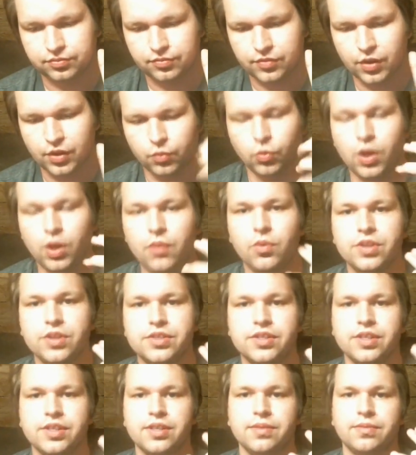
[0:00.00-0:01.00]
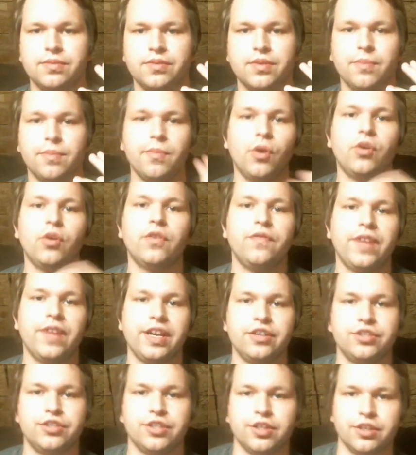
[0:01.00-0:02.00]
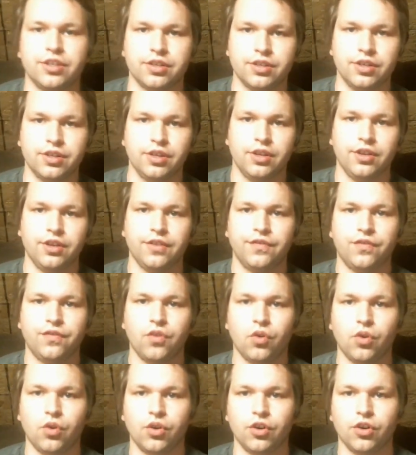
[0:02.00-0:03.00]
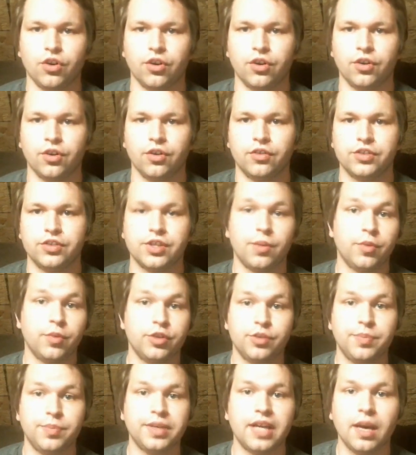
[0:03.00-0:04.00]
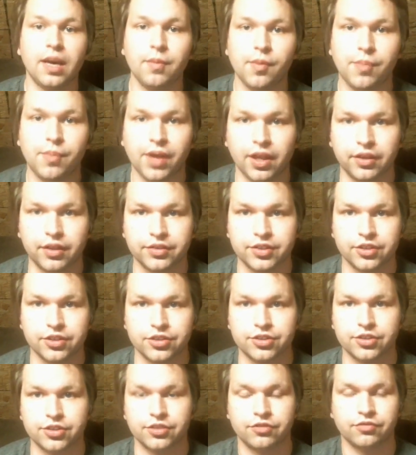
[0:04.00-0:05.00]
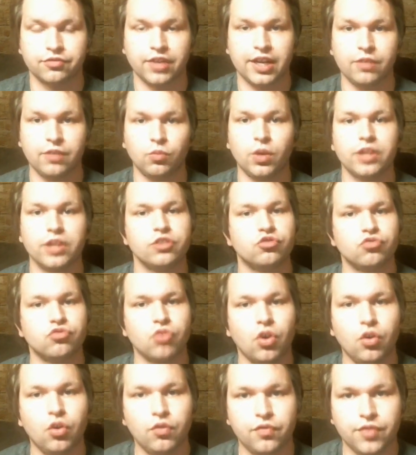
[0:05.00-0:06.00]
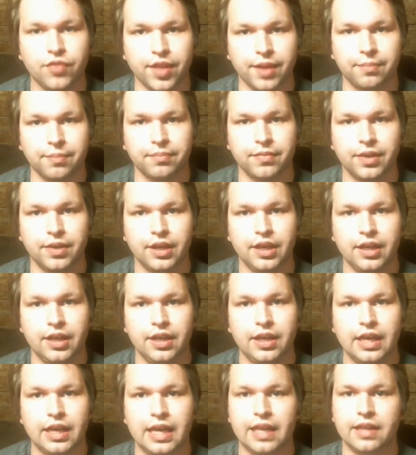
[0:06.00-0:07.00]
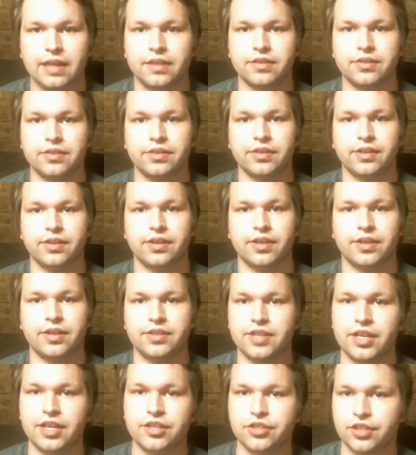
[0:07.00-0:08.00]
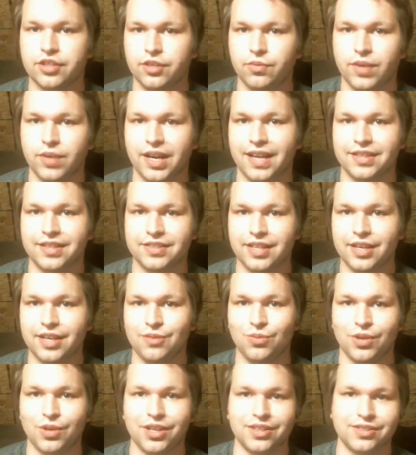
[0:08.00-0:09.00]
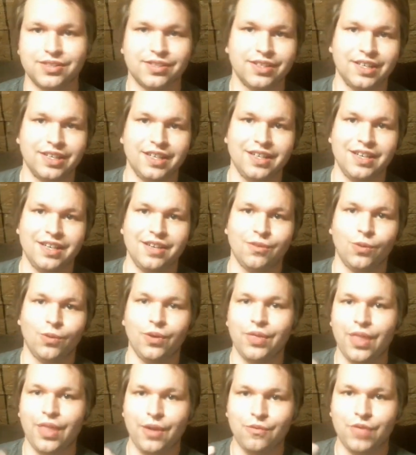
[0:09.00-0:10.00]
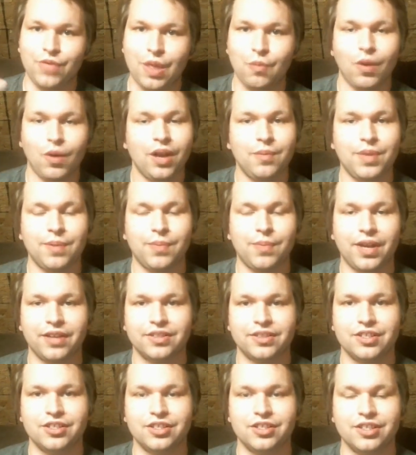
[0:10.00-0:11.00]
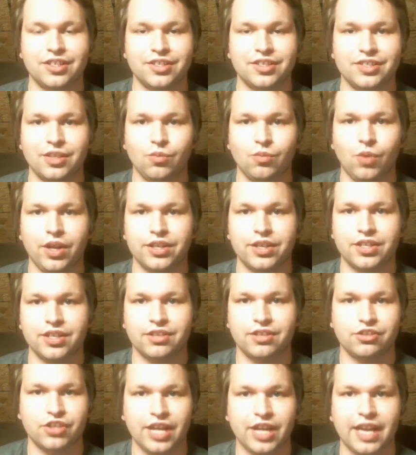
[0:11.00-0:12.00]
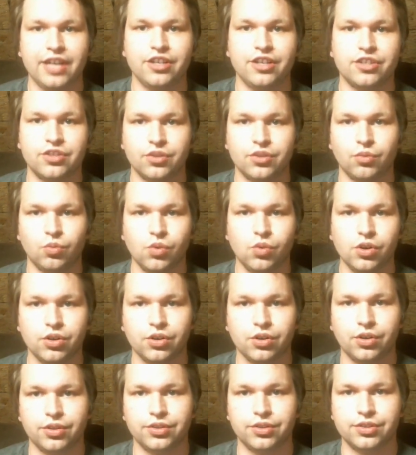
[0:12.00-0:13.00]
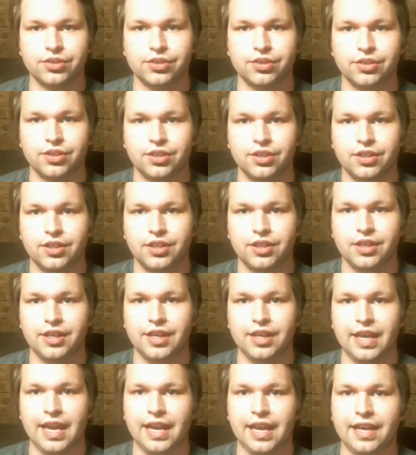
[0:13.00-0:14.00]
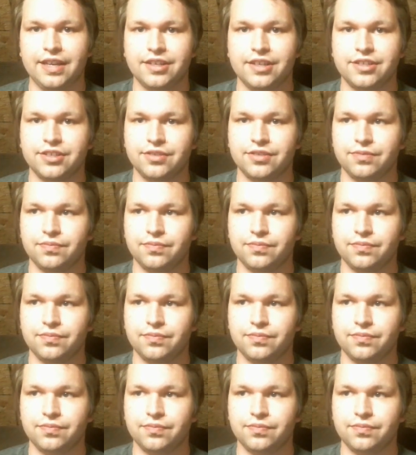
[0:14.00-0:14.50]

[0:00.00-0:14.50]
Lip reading: what was the motivation for someone to become a politician, right? What drove them? And essentially what I said was, well, they want to be a politician because they want to change the world. And